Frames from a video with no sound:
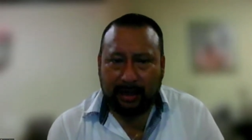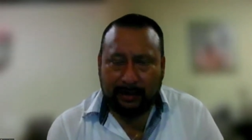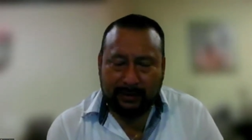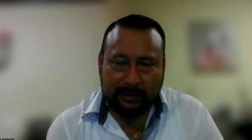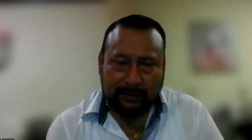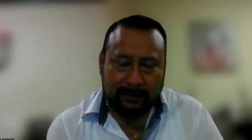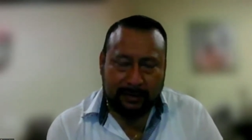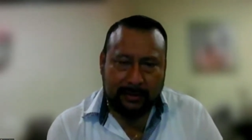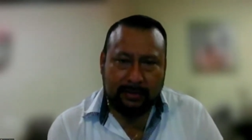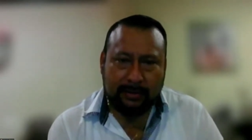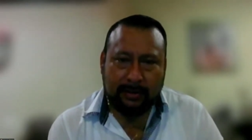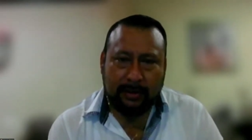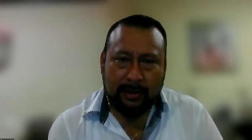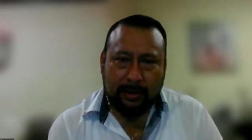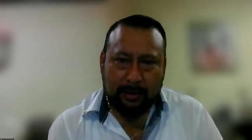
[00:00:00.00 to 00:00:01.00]
the harvest of
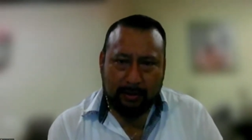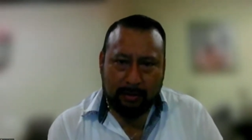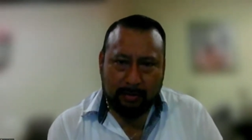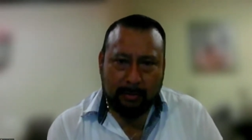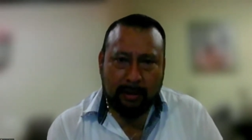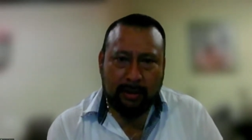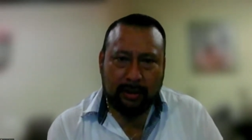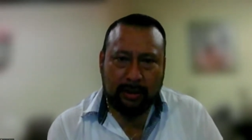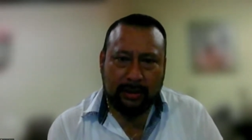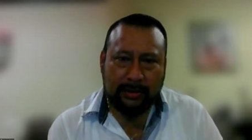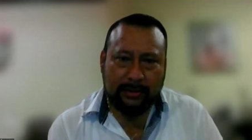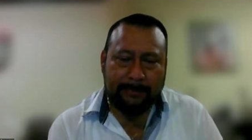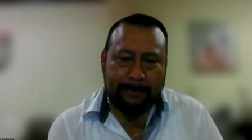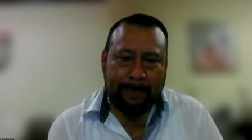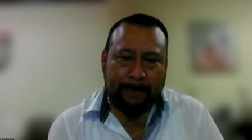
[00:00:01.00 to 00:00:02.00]
these
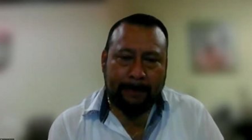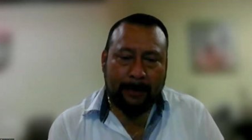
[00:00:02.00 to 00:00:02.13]
commodities,